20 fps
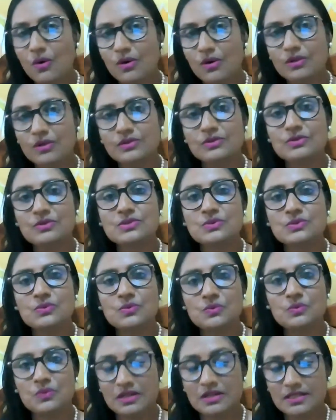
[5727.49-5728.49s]
all those
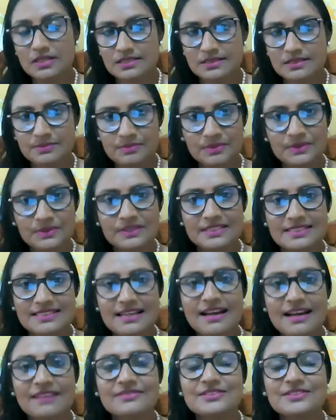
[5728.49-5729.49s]
who worked to put
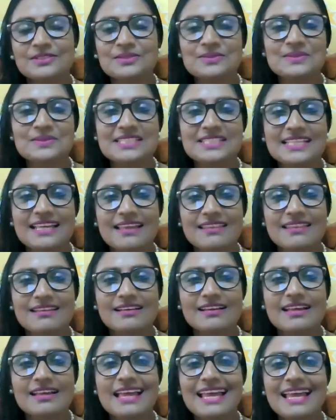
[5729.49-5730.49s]
this afternoon
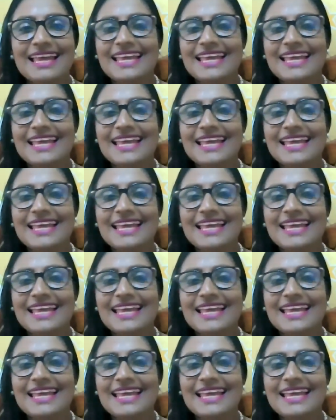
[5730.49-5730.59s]
together.